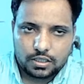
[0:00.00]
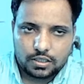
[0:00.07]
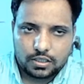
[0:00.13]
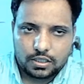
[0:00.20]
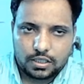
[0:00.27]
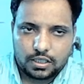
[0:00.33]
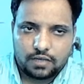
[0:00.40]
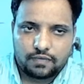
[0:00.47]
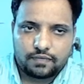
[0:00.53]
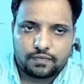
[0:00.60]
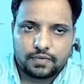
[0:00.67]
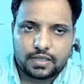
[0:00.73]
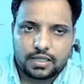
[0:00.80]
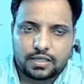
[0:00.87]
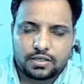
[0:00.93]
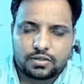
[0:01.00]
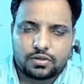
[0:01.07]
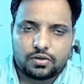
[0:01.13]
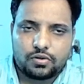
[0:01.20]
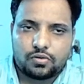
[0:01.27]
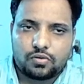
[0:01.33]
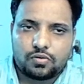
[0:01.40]
if there is
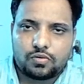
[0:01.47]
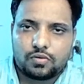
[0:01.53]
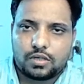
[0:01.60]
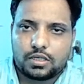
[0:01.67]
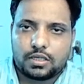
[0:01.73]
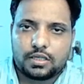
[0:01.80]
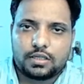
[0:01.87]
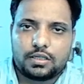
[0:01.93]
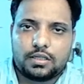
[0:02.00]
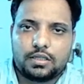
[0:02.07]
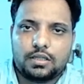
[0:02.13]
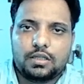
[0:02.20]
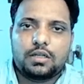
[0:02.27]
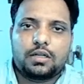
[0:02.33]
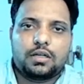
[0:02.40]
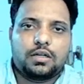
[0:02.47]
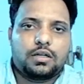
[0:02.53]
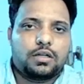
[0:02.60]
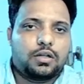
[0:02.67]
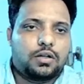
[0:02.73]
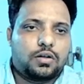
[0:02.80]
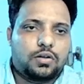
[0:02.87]
no
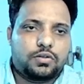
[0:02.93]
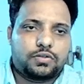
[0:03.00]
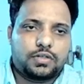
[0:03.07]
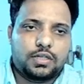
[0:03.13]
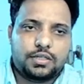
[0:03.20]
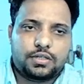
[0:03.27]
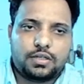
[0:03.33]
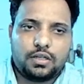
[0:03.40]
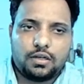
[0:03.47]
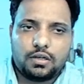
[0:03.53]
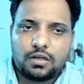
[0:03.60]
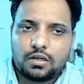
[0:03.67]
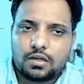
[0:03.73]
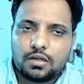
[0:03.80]
oscillation,